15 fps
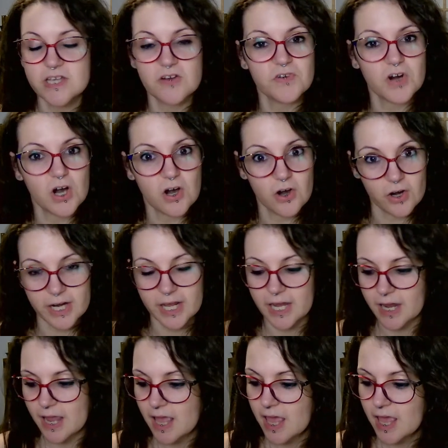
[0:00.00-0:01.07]
of
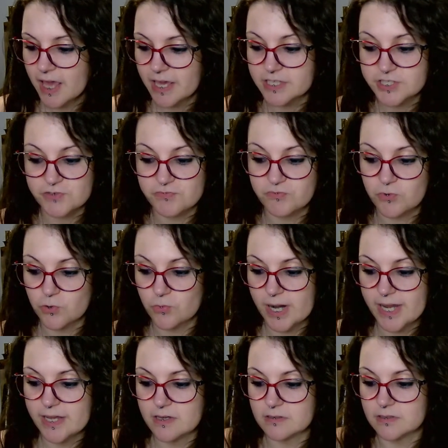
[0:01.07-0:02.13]
earning. It's a
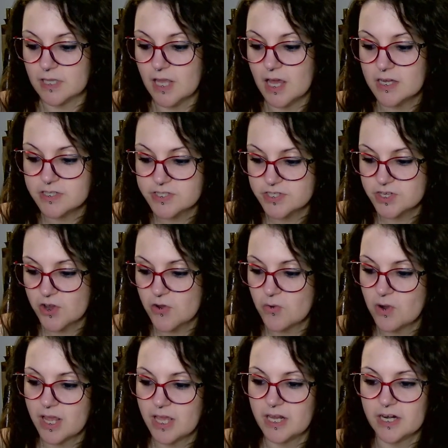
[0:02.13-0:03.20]
great good luck
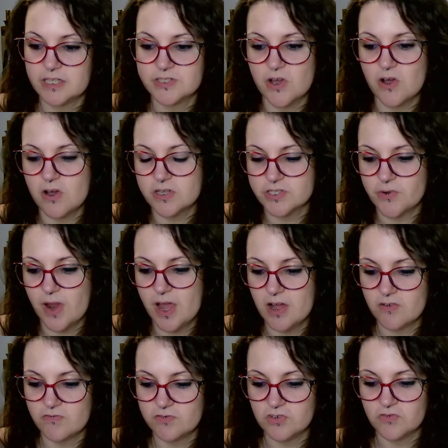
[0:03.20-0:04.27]
stone, and it's also
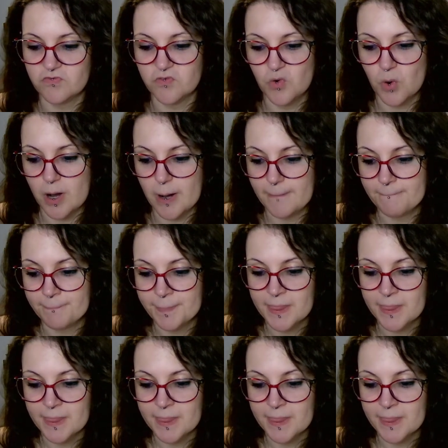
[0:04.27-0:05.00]
helpful for